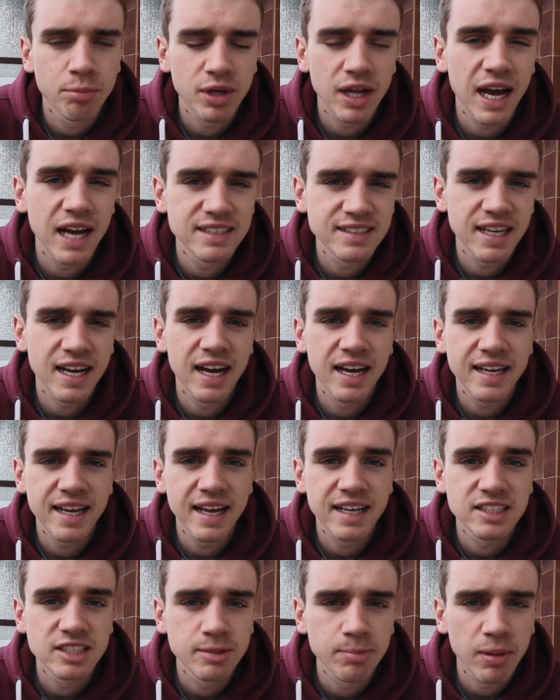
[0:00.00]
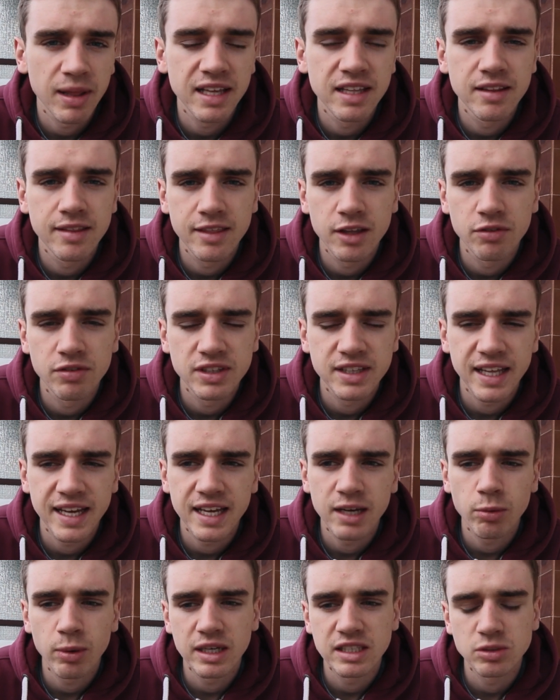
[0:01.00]
But as I explained the other
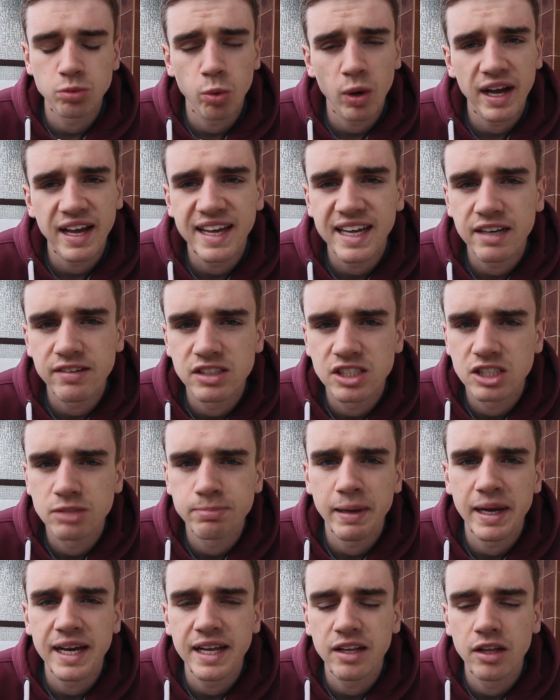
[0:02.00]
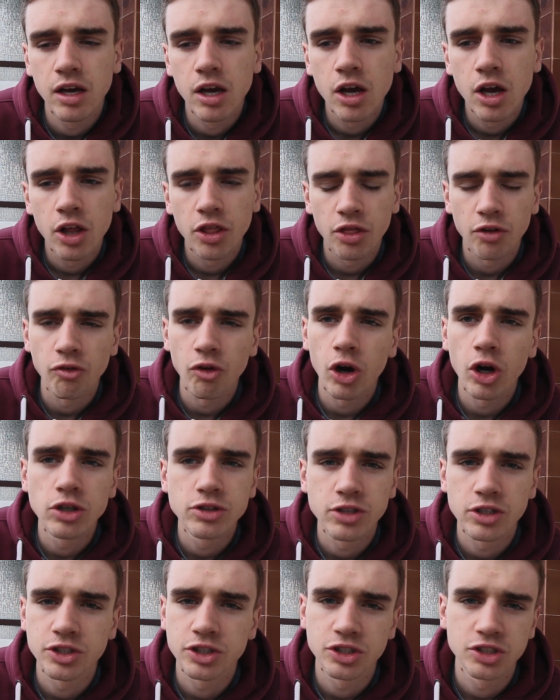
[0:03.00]
day, when it's wet here in Spain, the
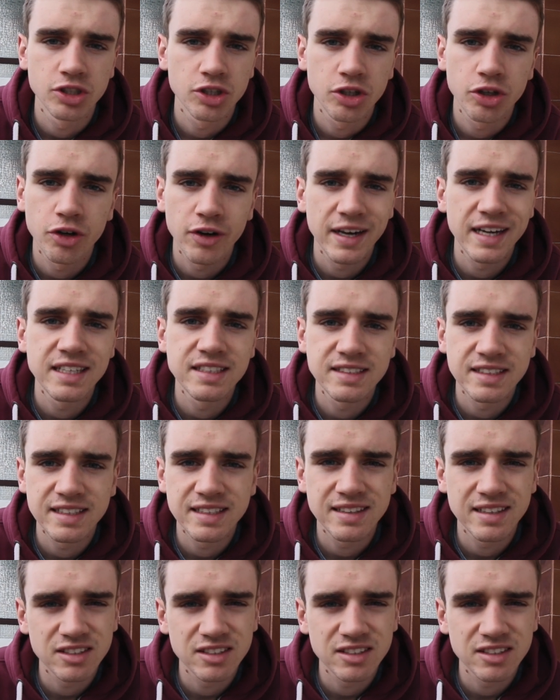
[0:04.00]
roads are just crazy.